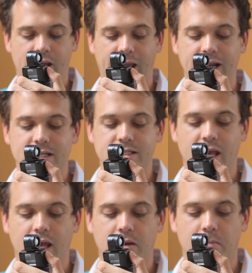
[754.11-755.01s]
And it's
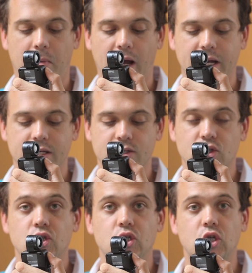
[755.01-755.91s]
saying
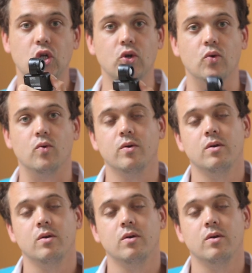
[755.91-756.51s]
-2.